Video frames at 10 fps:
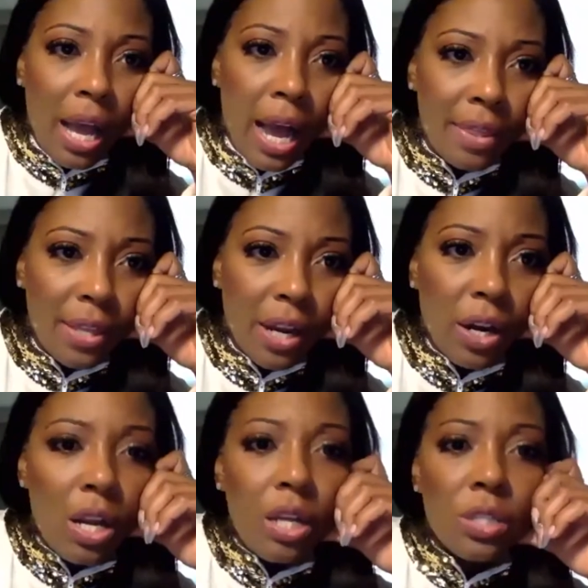Hi
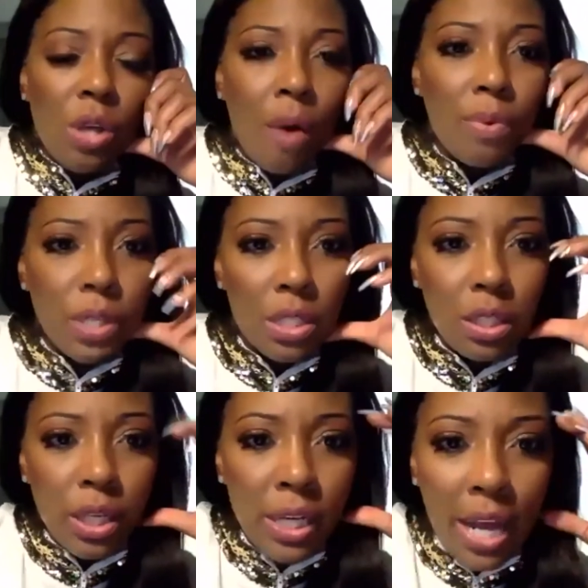there. So I was just
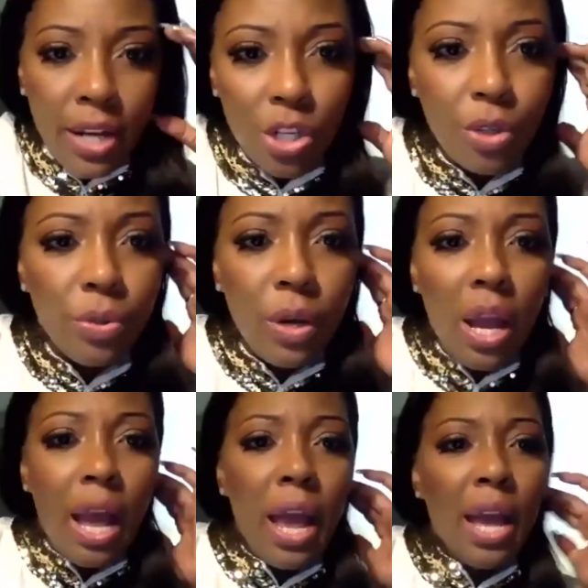looking at you,
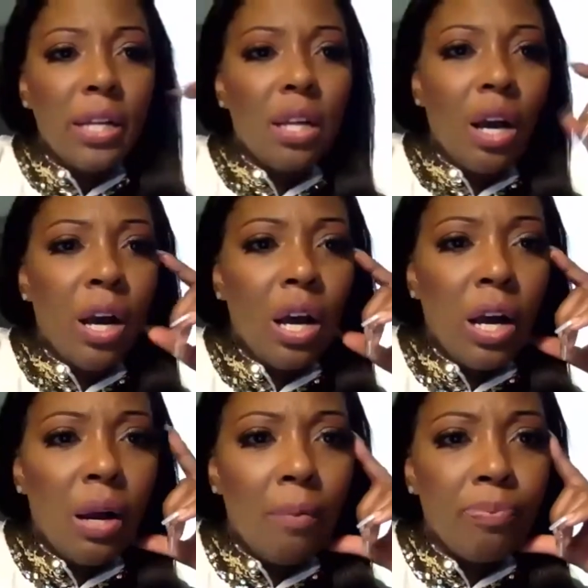and
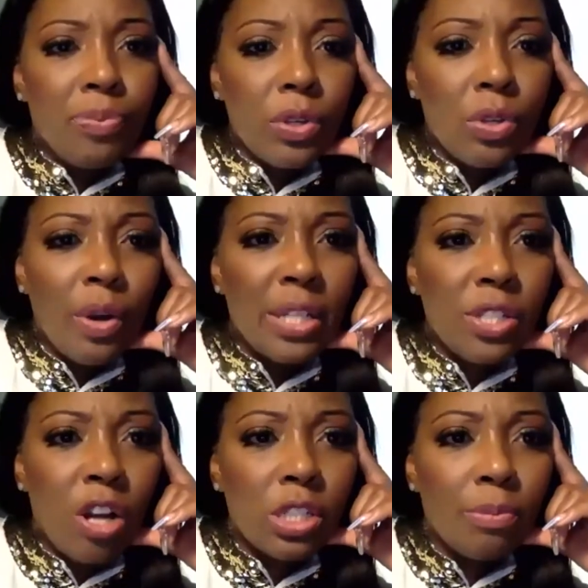um, go ahead
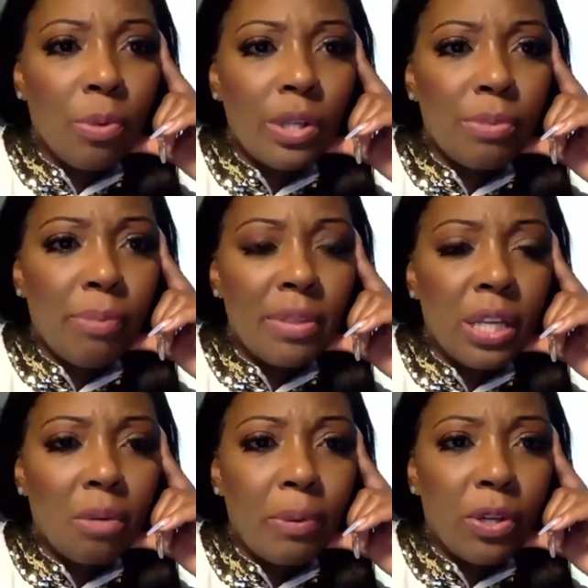talk some more so my
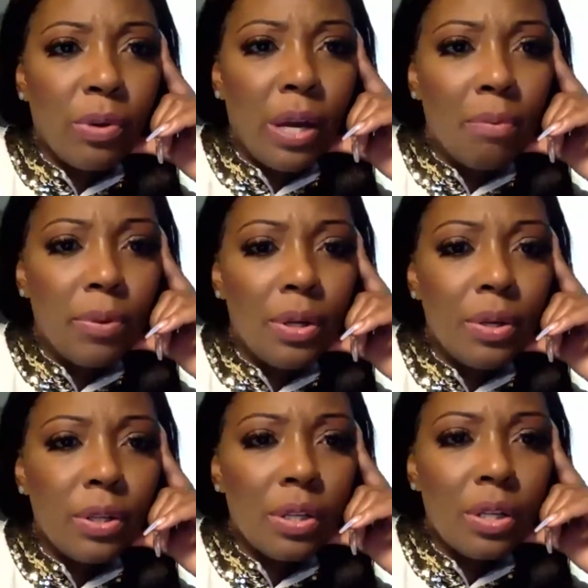thing will pick you up
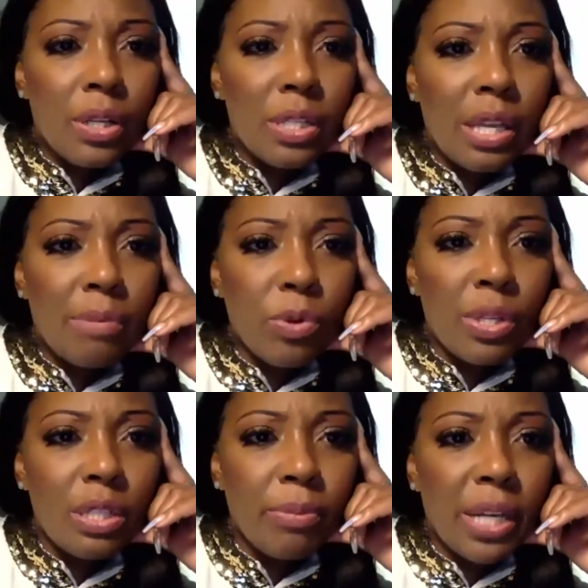because it keeps
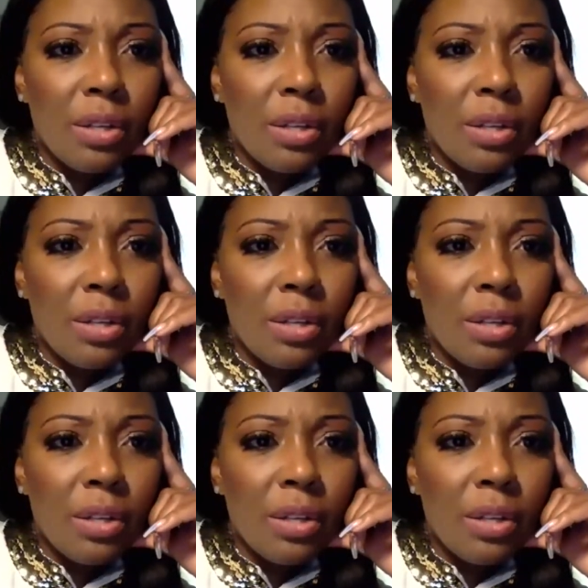going to somebody